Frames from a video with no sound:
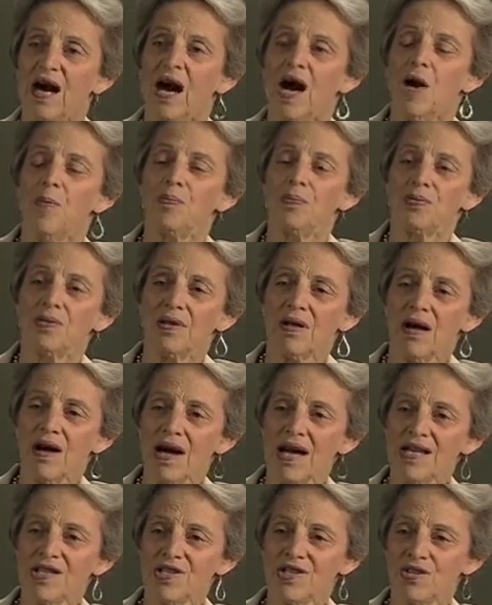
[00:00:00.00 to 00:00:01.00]

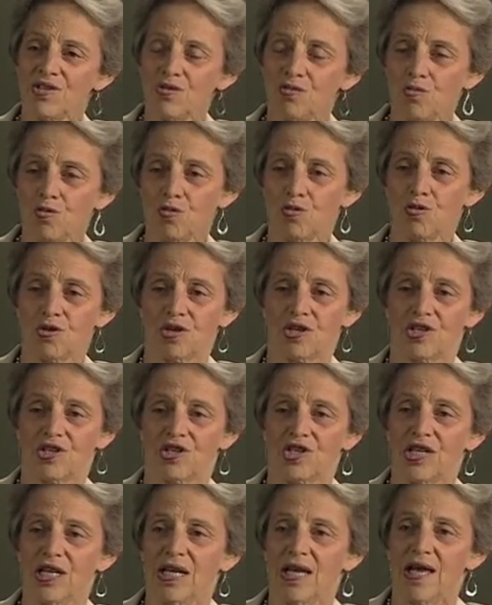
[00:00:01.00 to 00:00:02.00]
applies to wars